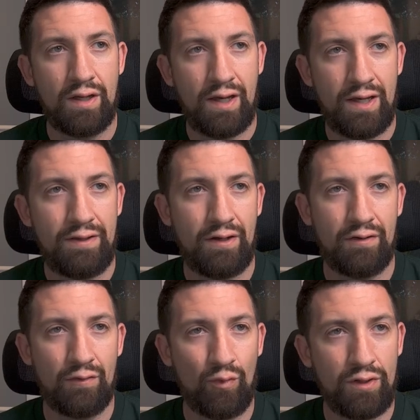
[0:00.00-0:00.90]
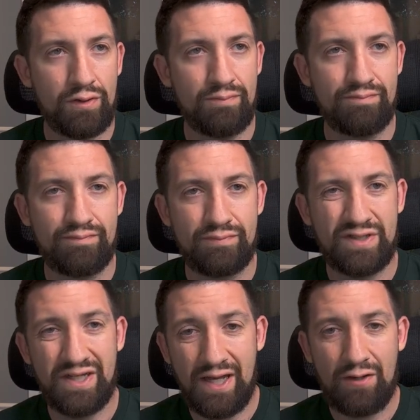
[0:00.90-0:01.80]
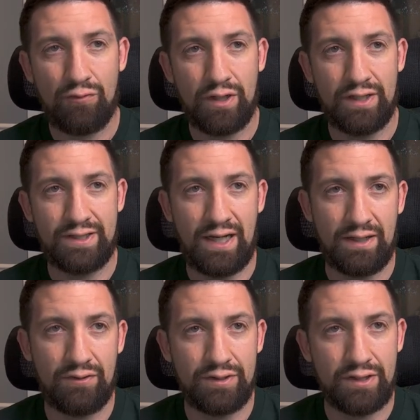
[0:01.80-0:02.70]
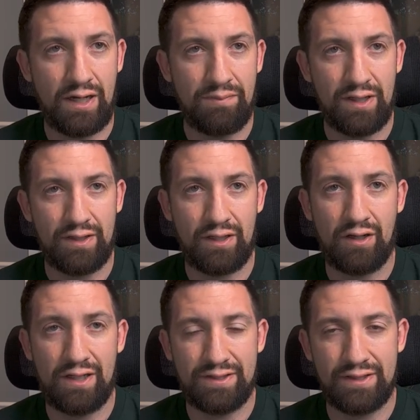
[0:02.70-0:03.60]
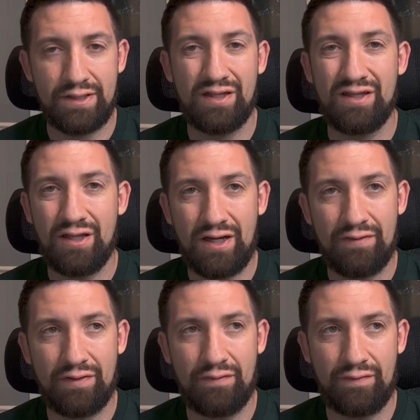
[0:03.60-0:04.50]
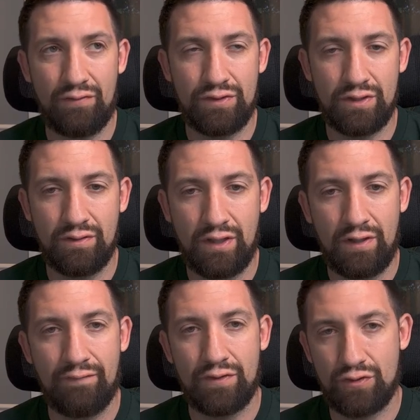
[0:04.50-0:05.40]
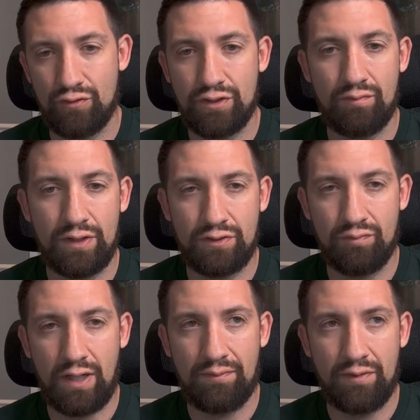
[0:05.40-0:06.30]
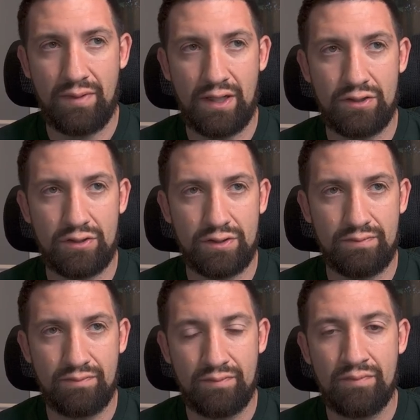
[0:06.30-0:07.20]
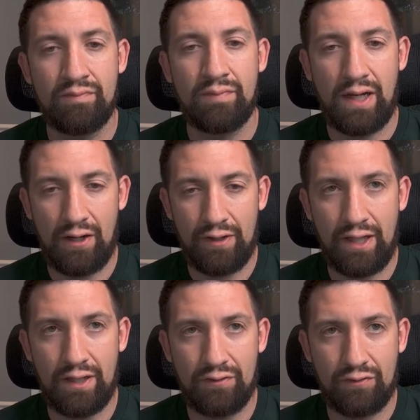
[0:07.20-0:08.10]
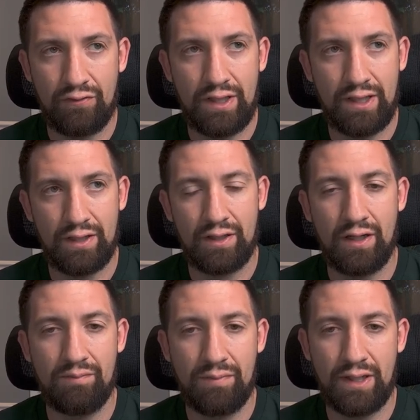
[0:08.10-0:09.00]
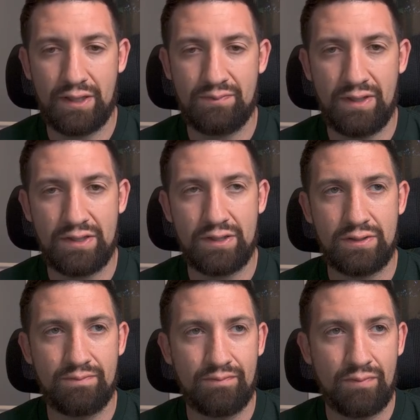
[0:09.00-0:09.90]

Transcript: Hey there, and welcome. Today, we're going to tackle a topic that causes a lot of confusion for short-term rental property managers: how to handle cleaning income and expenses.